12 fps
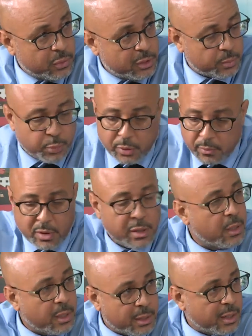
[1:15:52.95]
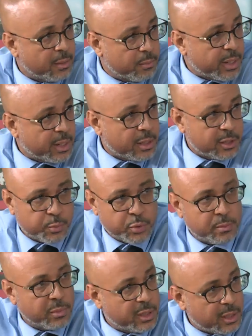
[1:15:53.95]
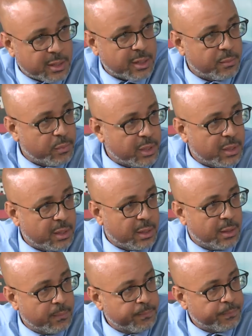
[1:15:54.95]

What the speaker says: It's put money at Aid Bank, it's put money at NBD,